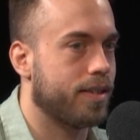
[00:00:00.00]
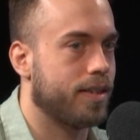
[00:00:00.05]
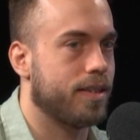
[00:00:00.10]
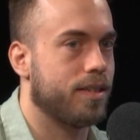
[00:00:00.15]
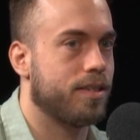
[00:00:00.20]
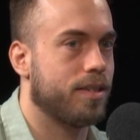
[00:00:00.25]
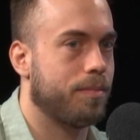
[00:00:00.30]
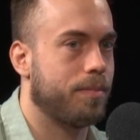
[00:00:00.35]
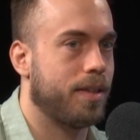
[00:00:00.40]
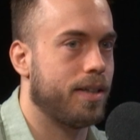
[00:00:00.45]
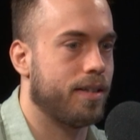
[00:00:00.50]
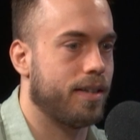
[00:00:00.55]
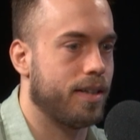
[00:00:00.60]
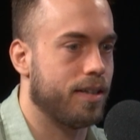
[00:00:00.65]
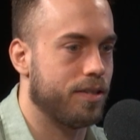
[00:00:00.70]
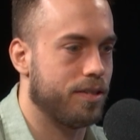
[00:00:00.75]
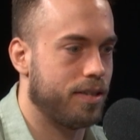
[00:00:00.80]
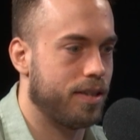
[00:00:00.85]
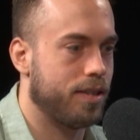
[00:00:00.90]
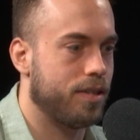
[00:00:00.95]
Like something
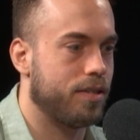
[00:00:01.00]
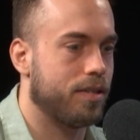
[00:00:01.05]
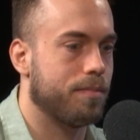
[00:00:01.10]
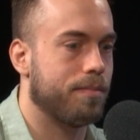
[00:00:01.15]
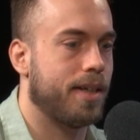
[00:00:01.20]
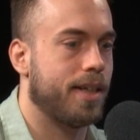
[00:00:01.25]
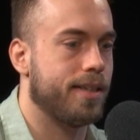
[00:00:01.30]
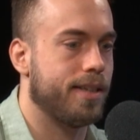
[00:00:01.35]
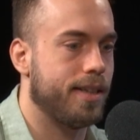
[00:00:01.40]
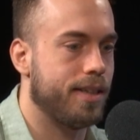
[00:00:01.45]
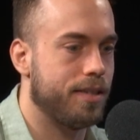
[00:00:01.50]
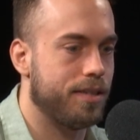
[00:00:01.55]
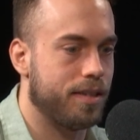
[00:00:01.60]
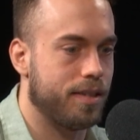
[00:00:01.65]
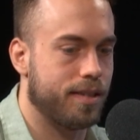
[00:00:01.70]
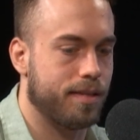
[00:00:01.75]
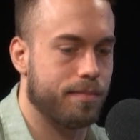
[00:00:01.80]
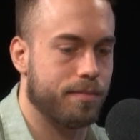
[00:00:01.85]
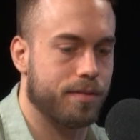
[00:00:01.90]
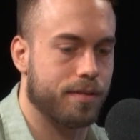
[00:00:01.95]
like zinc or
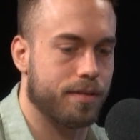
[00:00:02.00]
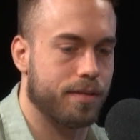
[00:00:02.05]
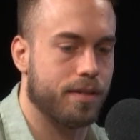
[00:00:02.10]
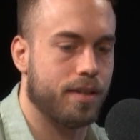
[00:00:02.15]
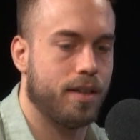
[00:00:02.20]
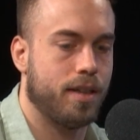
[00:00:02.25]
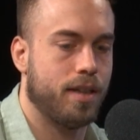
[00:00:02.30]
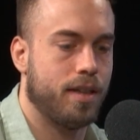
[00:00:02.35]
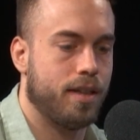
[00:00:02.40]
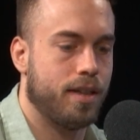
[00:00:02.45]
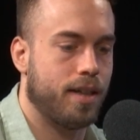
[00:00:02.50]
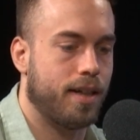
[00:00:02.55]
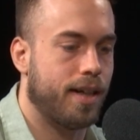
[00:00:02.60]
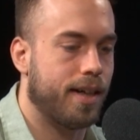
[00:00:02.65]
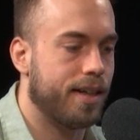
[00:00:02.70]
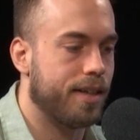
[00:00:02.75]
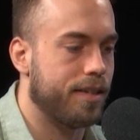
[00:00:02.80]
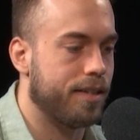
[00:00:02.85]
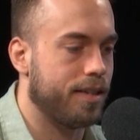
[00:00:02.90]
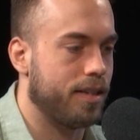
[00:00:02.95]
magnesium or
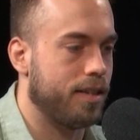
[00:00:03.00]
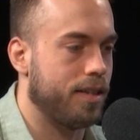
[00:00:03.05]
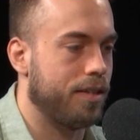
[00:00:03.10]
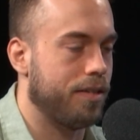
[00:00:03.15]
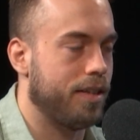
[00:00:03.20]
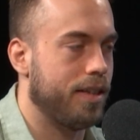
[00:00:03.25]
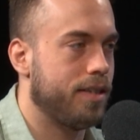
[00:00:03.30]
iron.